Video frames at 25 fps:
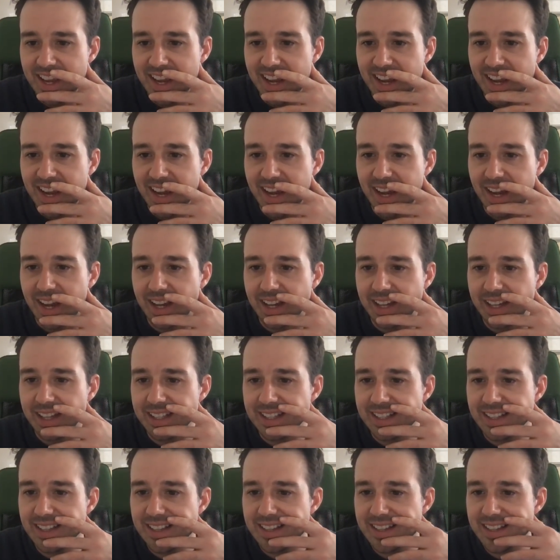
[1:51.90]
But
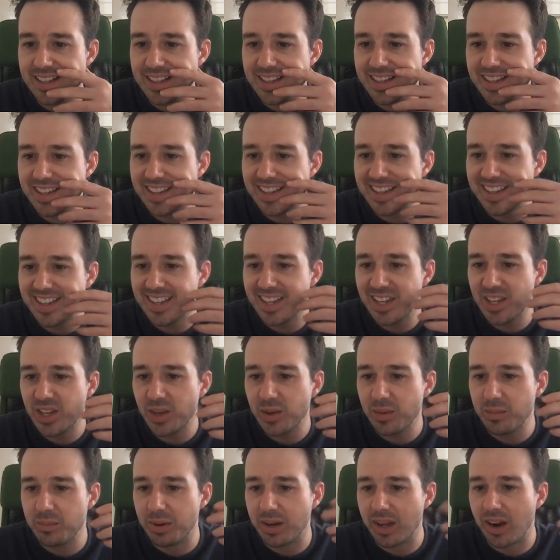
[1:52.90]

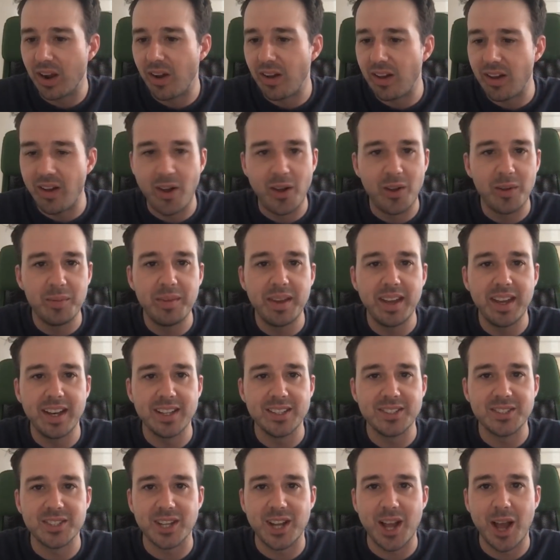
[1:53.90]
I'll
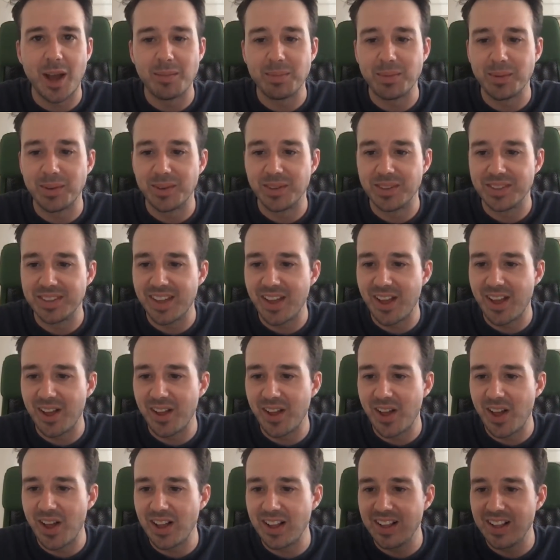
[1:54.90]
manage a couple.
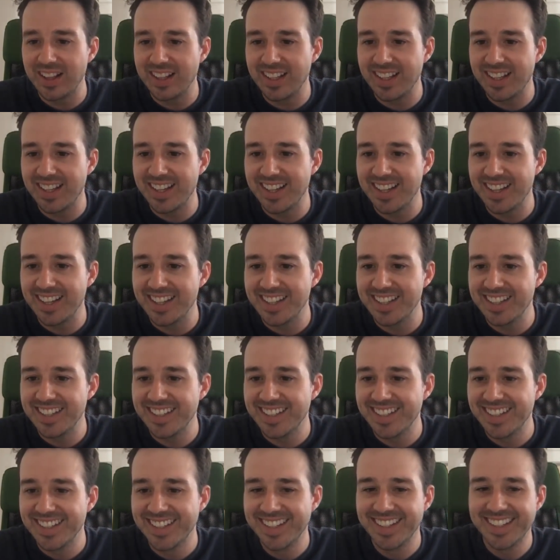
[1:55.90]
I'll
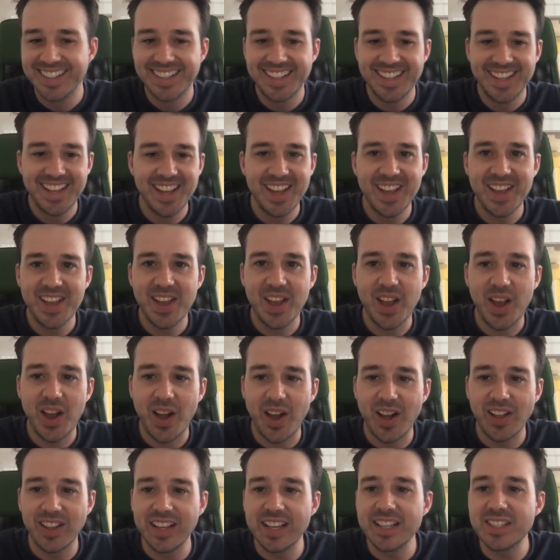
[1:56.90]

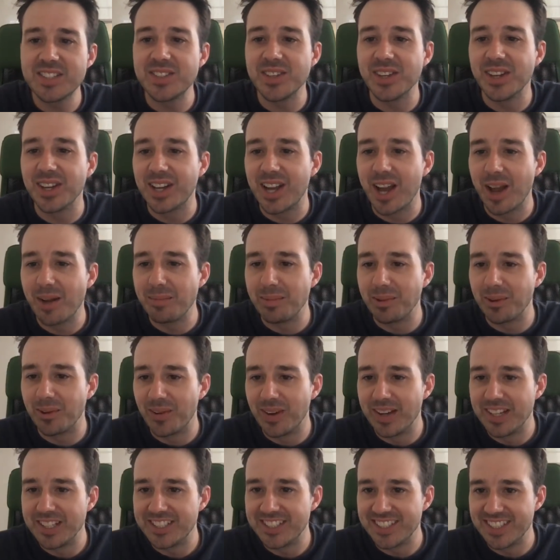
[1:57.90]
answer a couple
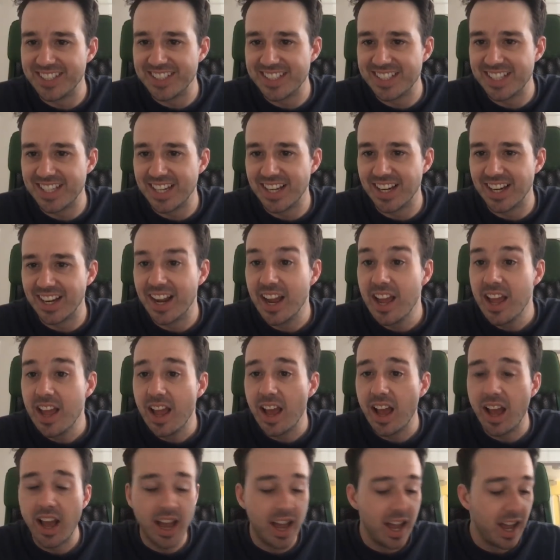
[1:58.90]
questions here.
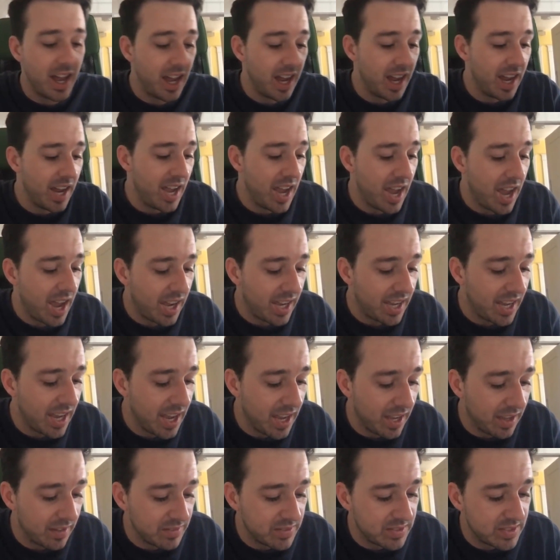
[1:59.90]
I
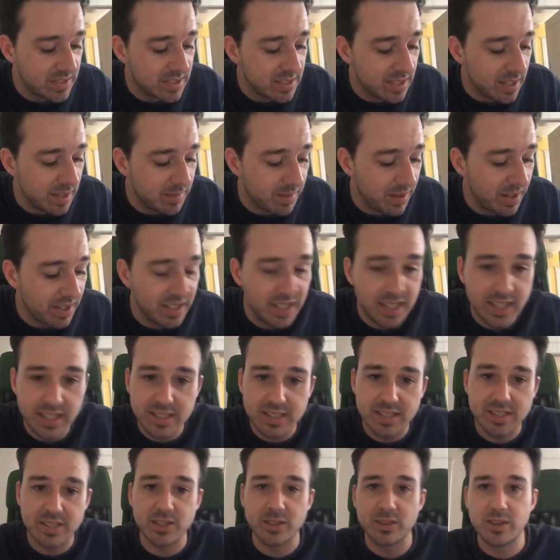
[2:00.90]
have some on
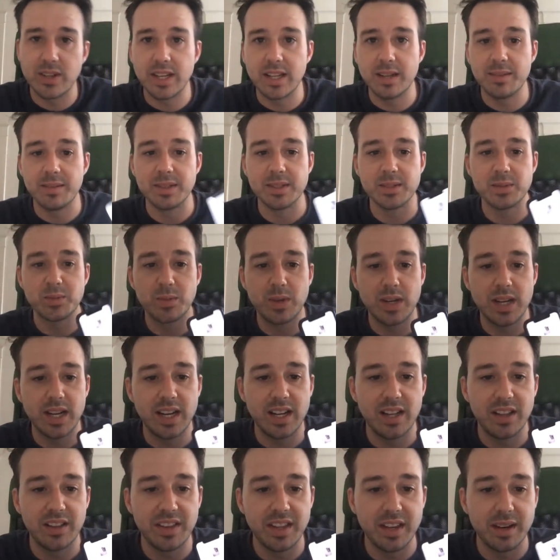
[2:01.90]
Instagram as well that